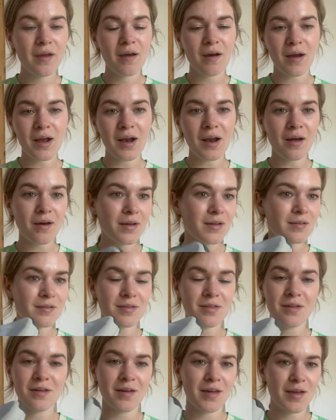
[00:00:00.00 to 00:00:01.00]
I
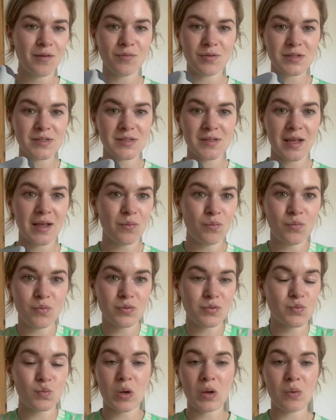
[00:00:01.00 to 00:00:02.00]
liked that it
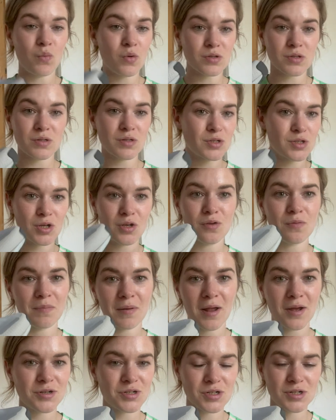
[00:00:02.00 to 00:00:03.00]
wasn't too
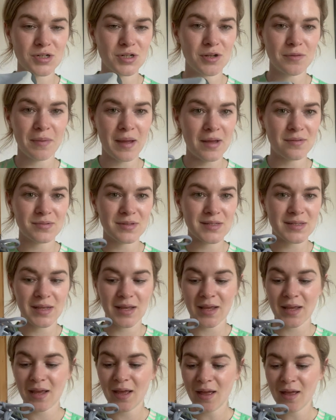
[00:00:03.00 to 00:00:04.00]
plush and too
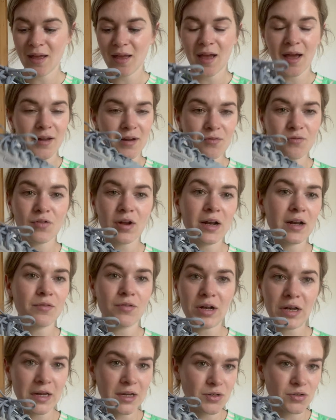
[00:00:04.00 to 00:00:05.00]
bouncy, and I really,
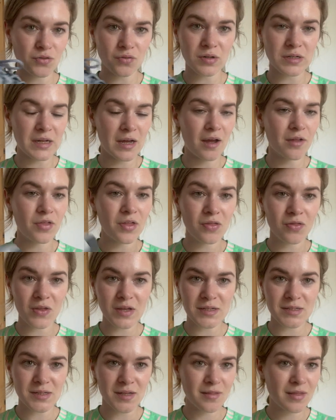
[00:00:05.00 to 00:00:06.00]
really enjoyed it. I think
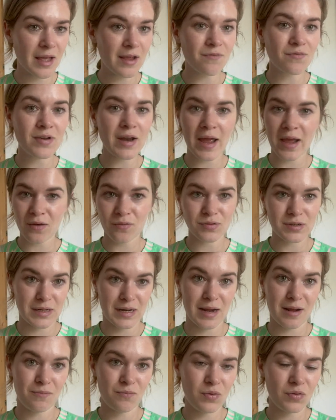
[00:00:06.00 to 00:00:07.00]
they've nailed
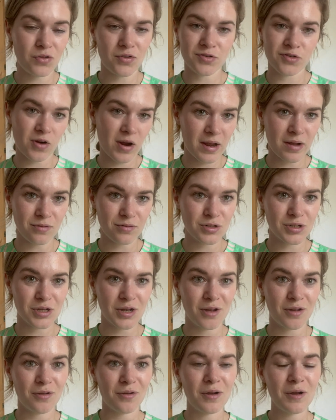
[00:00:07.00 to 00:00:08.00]
it with the trail
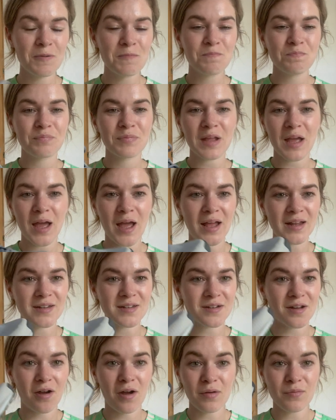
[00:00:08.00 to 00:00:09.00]
shoe. And
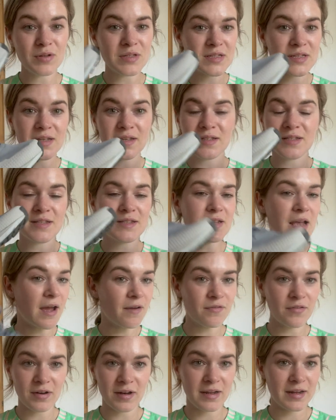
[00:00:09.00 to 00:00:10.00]
I would
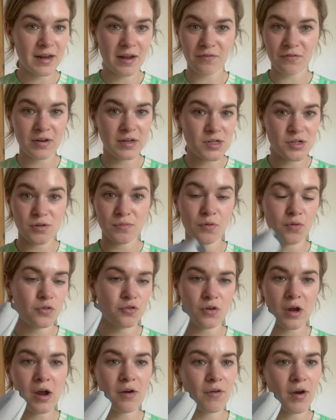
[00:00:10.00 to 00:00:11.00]
definitely do more
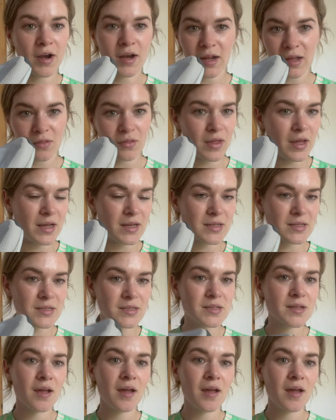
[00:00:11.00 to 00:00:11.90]
trail running in this.